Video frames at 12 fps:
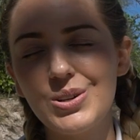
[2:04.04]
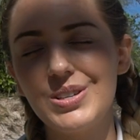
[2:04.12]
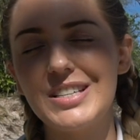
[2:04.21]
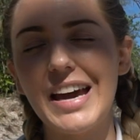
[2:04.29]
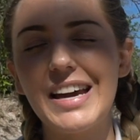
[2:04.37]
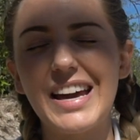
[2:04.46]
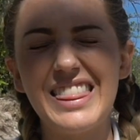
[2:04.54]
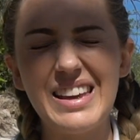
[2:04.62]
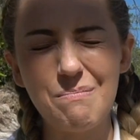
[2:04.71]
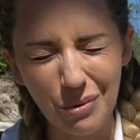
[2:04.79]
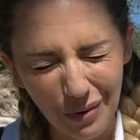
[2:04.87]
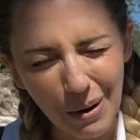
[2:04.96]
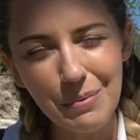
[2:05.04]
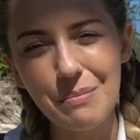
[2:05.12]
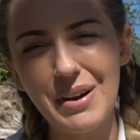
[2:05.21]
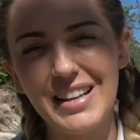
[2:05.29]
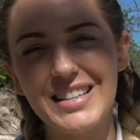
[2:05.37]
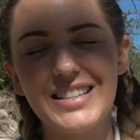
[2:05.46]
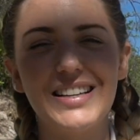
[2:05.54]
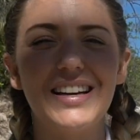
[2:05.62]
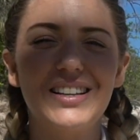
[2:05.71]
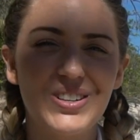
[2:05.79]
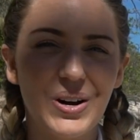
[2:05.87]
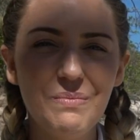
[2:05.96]
sure you take the proper medicine
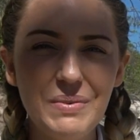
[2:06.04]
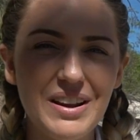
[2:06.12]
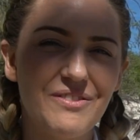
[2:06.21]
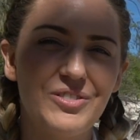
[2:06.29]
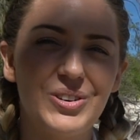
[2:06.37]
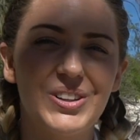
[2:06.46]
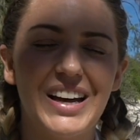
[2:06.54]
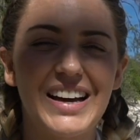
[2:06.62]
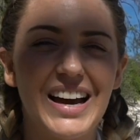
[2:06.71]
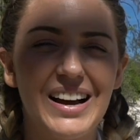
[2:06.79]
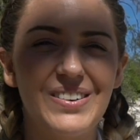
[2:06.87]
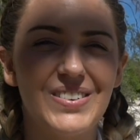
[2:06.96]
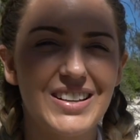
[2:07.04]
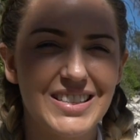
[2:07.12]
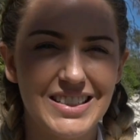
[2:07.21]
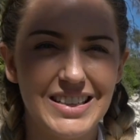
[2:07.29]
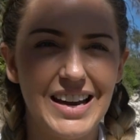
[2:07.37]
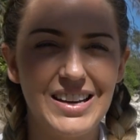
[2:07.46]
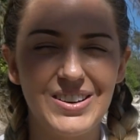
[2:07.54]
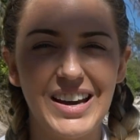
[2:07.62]
and don't be a fool like I was today, you